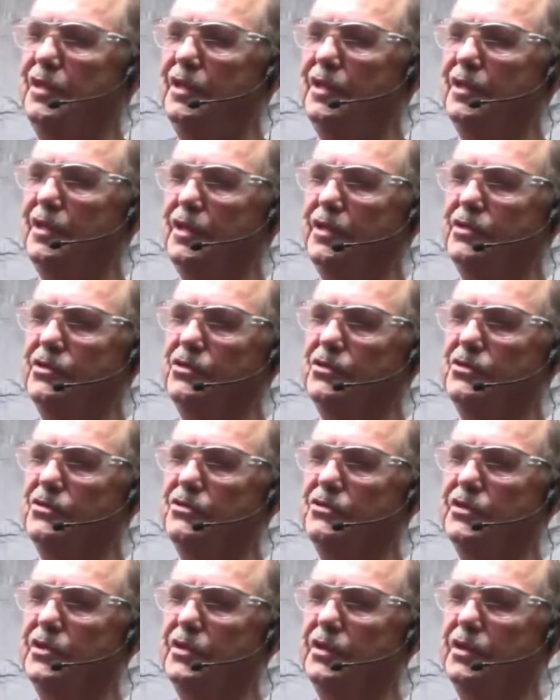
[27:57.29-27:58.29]
and I
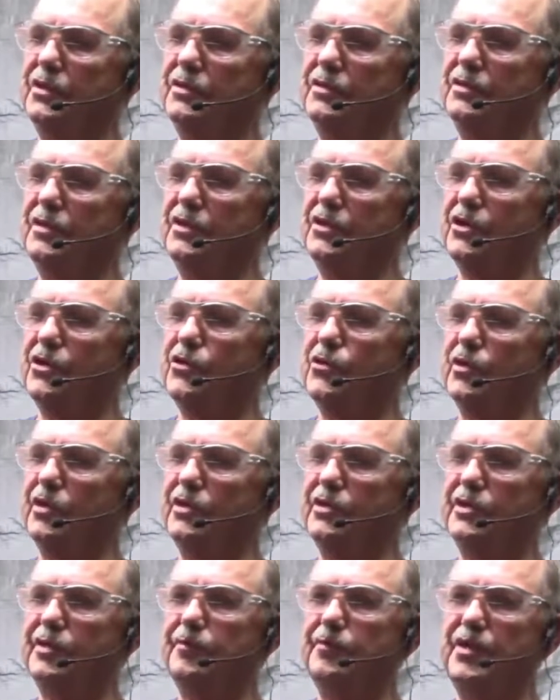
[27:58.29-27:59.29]
used an
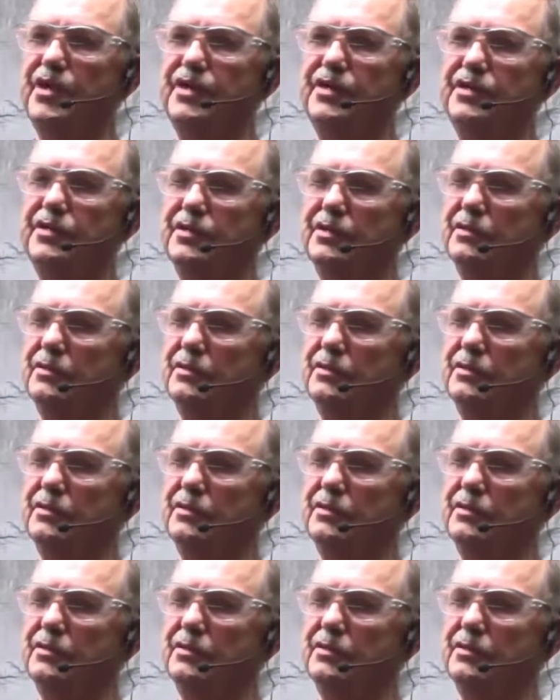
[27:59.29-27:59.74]
acrylic media